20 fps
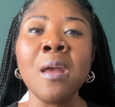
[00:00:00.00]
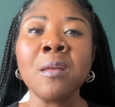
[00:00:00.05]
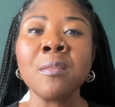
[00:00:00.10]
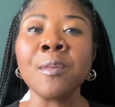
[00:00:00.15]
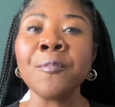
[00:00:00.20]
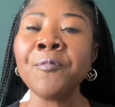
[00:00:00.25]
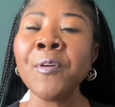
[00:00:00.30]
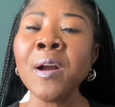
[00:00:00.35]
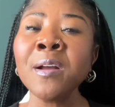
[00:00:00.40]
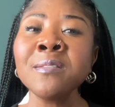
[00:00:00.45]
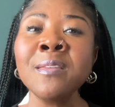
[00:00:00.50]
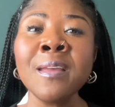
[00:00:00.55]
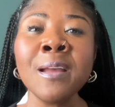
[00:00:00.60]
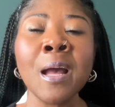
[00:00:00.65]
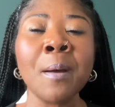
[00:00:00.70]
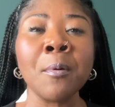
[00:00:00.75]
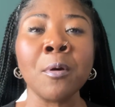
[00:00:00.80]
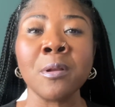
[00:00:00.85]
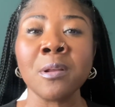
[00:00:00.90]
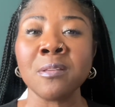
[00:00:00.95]
The first thing
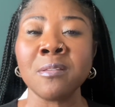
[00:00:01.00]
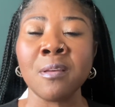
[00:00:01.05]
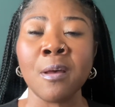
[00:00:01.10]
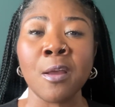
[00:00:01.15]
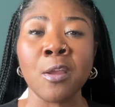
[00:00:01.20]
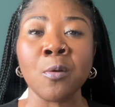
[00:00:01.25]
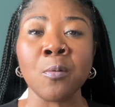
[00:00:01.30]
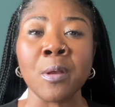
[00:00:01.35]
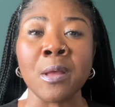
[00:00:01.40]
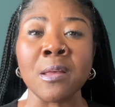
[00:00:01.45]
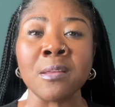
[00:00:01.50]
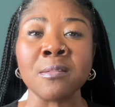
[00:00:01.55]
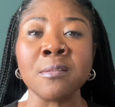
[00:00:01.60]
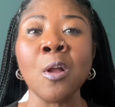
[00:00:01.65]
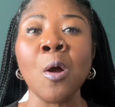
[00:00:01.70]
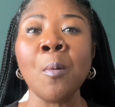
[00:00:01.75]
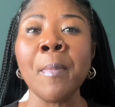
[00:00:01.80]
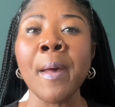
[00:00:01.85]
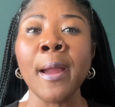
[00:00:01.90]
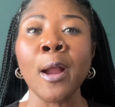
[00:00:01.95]
I'm going to tell you is
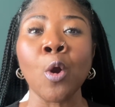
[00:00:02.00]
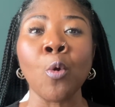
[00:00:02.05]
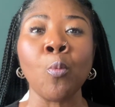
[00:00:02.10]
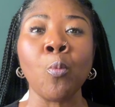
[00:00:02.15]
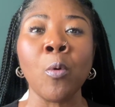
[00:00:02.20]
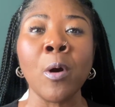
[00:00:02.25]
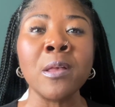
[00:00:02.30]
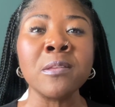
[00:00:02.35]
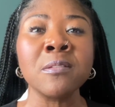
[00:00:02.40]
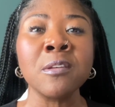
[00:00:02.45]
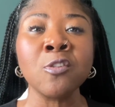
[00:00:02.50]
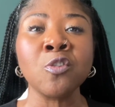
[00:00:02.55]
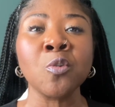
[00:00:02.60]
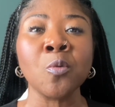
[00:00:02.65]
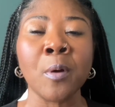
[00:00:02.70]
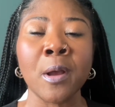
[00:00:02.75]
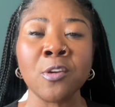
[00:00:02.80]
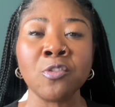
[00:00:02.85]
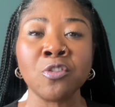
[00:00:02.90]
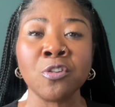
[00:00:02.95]
no matter what
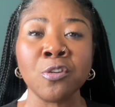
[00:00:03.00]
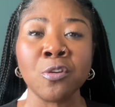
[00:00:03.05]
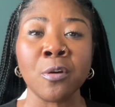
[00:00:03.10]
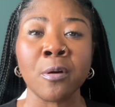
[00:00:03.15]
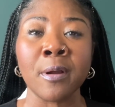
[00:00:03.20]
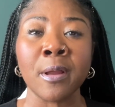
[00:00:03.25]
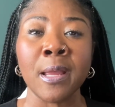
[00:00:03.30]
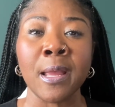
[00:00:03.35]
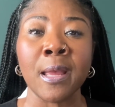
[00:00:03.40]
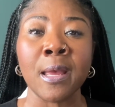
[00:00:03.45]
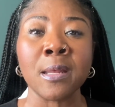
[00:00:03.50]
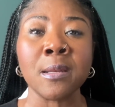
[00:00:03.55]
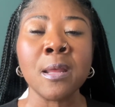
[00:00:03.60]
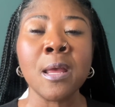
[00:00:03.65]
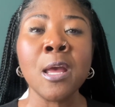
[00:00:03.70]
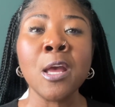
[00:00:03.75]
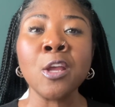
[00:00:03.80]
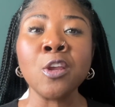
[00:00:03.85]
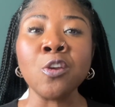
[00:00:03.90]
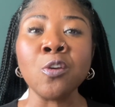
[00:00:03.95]
situation you're in,
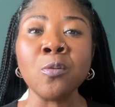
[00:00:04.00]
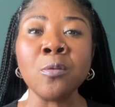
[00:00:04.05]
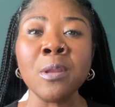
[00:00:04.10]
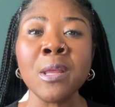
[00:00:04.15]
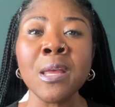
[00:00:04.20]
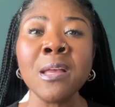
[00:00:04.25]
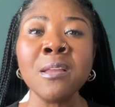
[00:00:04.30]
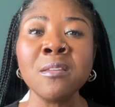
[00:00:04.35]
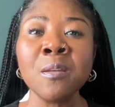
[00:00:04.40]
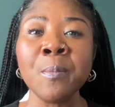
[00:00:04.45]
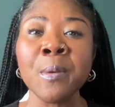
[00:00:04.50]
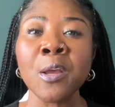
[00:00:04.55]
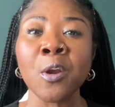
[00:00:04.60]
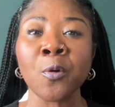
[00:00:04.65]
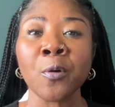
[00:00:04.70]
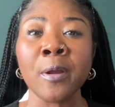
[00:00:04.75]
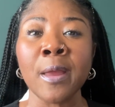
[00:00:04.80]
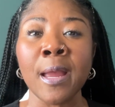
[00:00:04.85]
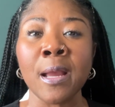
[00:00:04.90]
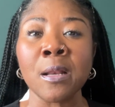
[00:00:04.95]
you need to be
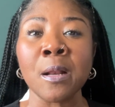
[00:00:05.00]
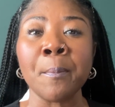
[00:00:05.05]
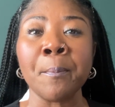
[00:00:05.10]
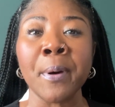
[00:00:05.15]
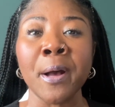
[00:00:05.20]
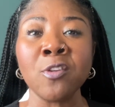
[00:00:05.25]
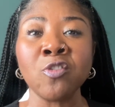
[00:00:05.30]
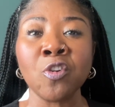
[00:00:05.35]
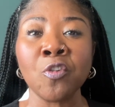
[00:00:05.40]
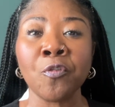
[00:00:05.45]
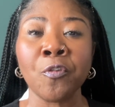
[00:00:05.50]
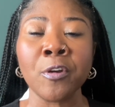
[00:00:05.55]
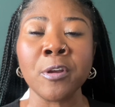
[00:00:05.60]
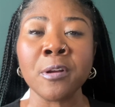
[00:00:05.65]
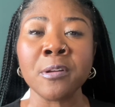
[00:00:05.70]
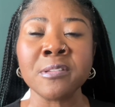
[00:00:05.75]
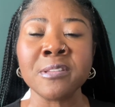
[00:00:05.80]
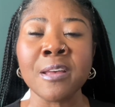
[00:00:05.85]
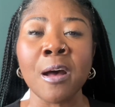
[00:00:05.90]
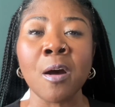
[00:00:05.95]
creating a budget for
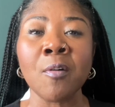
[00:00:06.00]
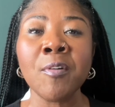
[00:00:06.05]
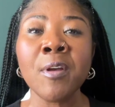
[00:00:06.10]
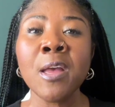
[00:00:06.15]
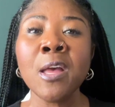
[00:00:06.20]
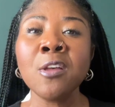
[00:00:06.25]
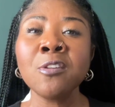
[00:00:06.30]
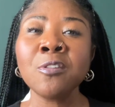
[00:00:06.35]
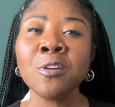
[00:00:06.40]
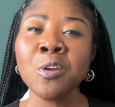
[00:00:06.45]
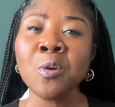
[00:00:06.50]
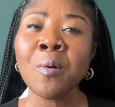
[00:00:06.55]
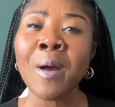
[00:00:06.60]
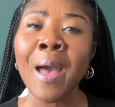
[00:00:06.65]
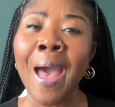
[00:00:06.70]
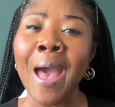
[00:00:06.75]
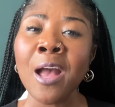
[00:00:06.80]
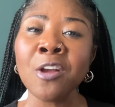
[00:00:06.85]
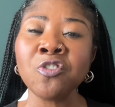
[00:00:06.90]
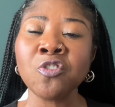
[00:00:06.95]
yourself so you
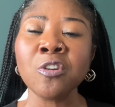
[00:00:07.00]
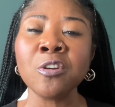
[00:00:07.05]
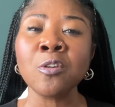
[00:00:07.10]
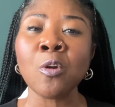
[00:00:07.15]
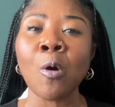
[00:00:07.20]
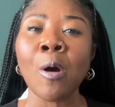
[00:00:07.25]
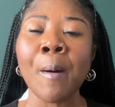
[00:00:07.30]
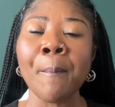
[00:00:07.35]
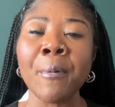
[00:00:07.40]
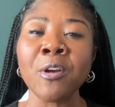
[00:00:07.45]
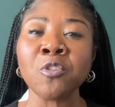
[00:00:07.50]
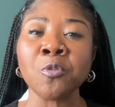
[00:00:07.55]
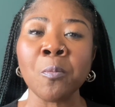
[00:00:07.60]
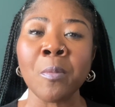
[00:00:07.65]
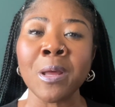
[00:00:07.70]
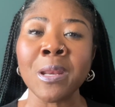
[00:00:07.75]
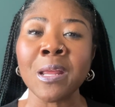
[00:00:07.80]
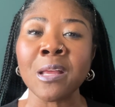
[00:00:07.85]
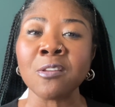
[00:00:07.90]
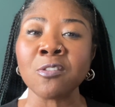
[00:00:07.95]
actually know how much
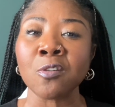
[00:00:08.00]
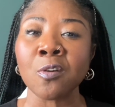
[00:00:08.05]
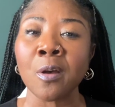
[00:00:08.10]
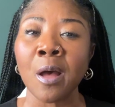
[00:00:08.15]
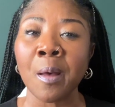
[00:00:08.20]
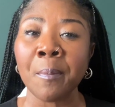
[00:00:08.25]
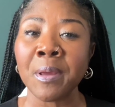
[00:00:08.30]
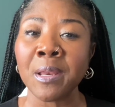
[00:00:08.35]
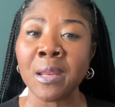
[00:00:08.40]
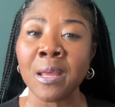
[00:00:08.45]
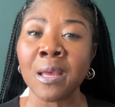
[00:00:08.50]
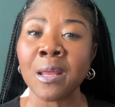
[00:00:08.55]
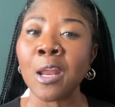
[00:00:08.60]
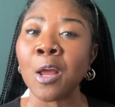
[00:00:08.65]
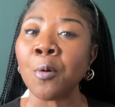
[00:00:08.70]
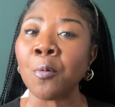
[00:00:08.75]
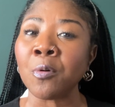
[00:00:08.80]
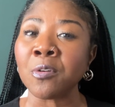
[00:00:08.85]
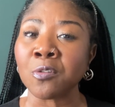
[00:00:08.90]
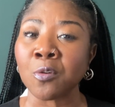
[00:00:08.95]
money is coming in
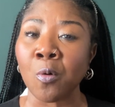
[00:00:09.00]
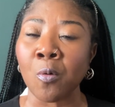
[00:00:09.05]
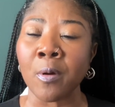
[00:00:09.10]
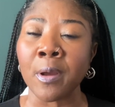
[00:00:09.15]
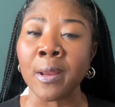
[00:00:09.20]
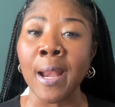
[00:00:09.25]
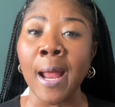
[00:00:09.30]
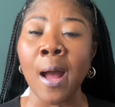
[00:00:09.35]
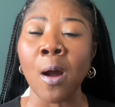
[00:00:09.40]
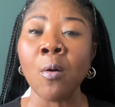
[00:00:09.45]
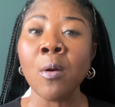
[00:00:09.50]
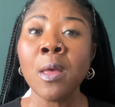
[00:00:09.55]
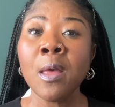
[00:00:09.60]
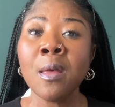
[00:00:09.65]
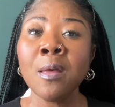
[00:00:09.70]
and what's going out.